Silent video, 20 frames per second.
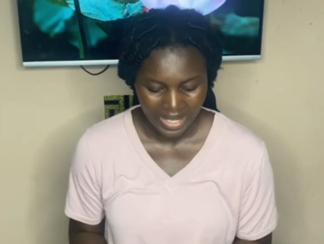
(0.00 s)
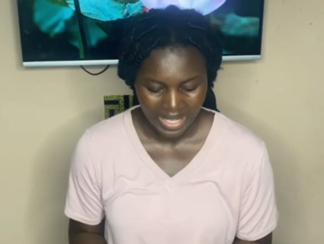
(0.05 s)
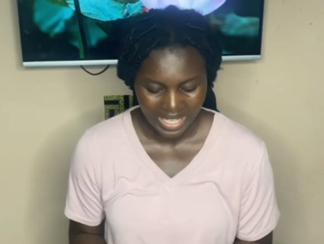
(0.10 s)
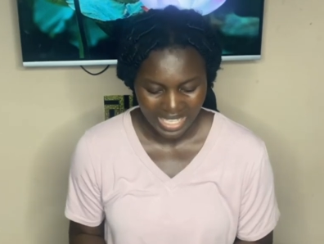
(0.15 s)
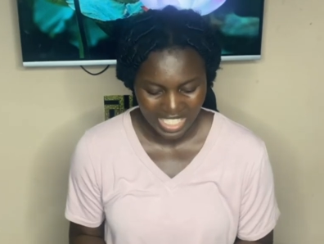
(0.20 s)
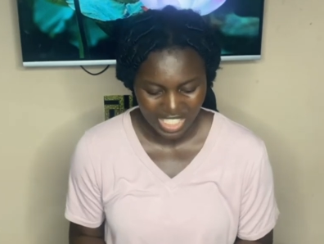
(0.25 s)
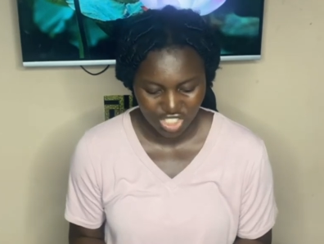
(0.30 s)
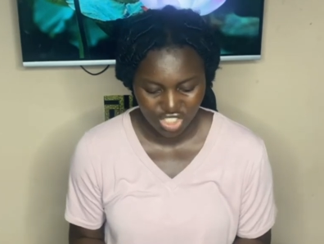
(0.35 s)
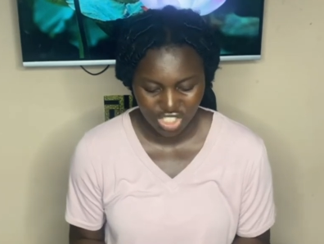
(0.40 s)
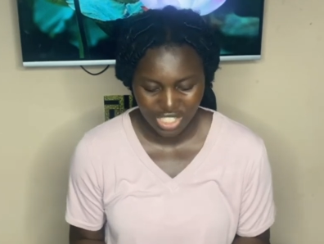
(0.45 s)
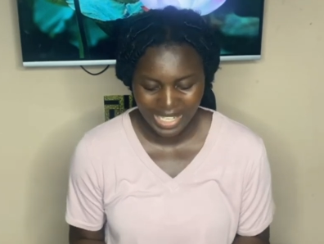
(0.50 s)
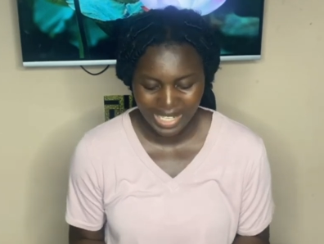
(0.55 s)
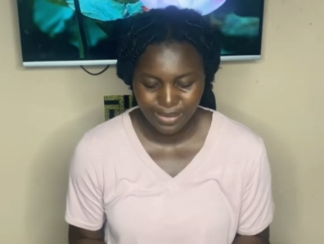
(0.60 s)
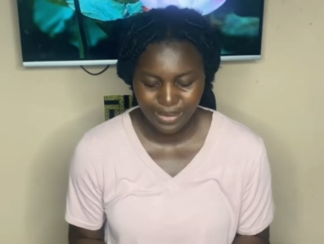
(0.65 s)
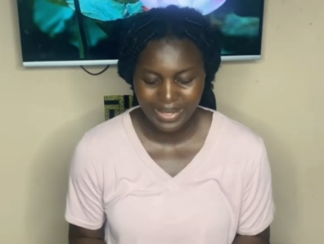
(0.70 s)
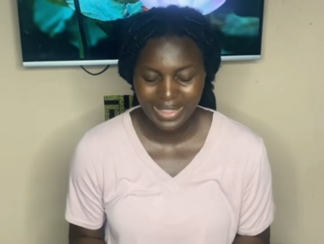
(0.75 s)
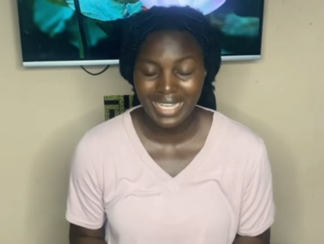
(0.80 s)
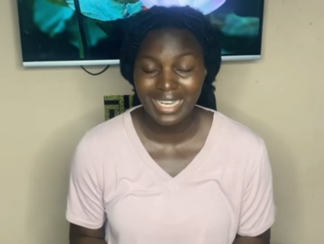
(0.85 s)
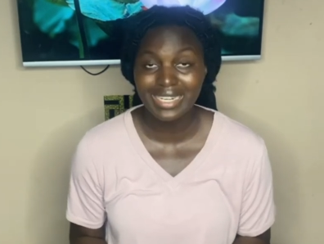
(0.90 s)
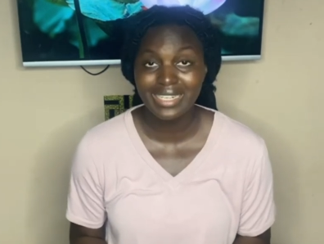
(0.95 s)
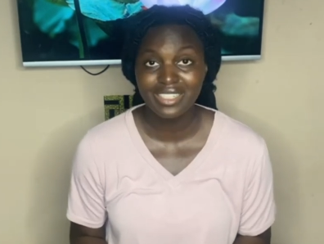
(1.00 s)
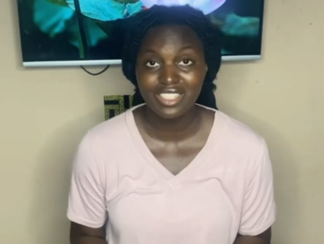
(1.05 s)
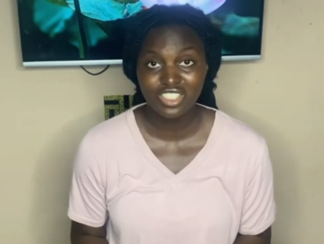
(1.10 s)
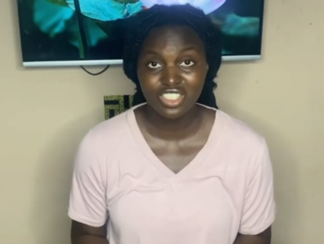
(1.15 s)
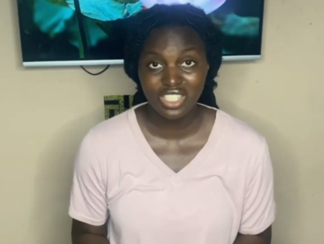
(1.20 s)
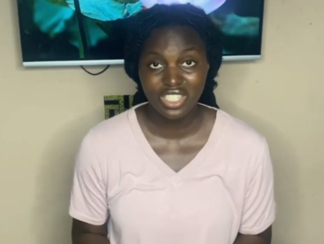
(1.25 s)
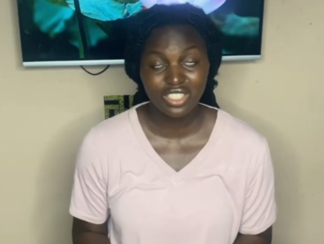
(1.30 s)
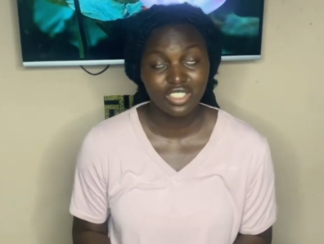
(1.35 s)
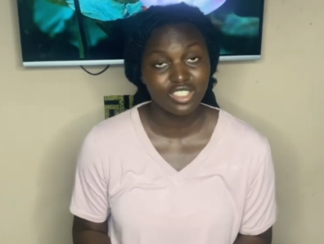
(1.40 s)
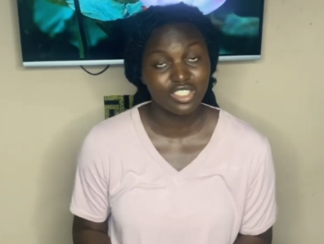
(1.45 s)
is shared with
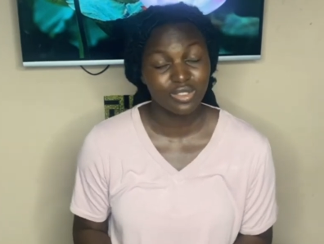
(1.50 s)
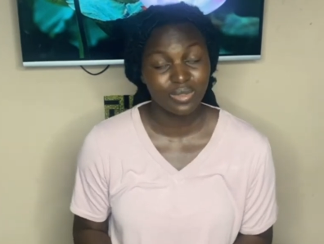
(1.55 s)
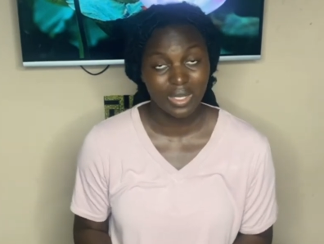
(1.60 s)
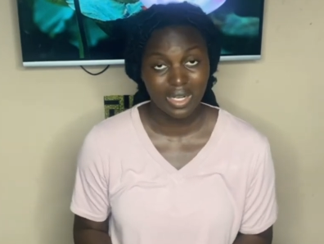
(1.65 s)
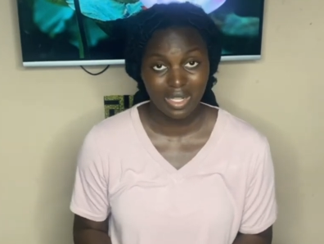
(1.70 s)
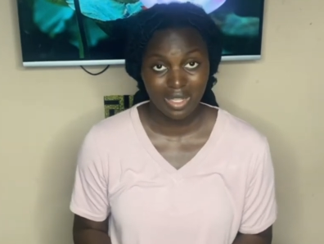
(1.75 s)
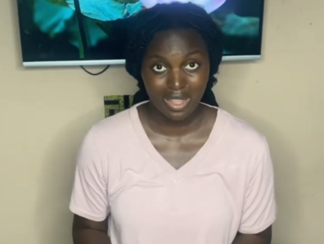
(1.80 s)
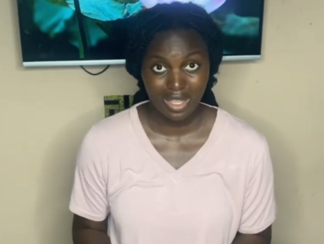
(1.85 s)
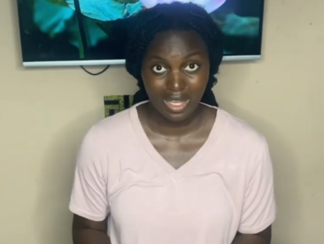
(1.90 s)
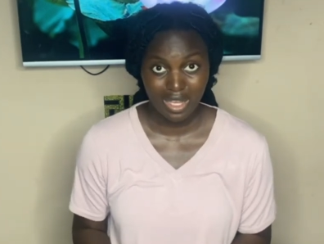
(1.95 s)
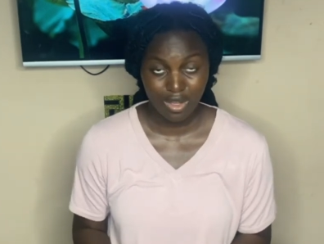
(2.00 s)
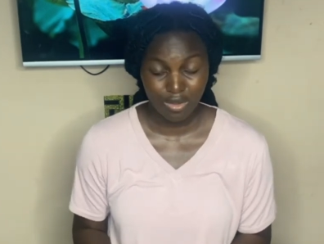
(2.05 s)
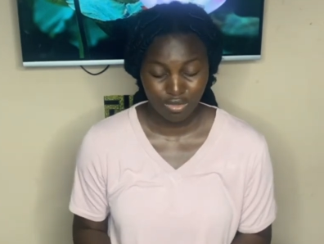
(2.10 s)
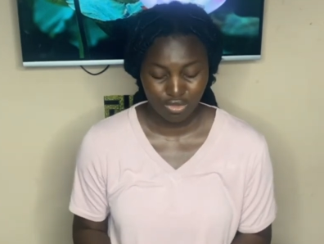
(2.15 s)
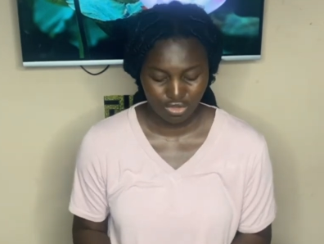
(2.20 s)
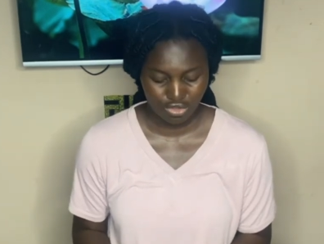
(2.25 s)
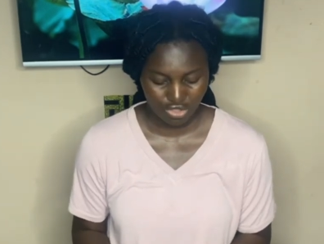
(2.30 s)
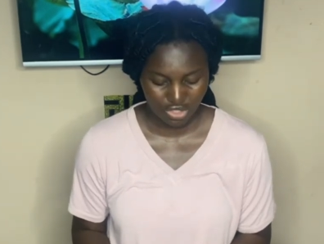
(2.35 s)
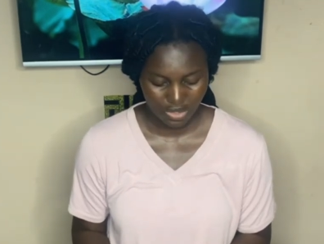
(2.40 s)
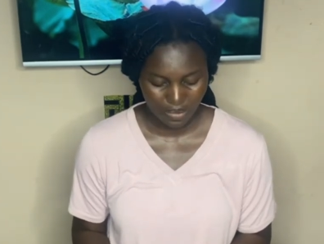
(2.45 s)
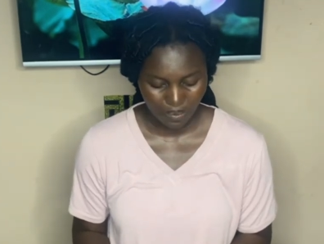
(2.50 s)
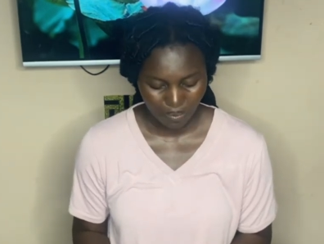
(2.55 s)
allegiance to another country.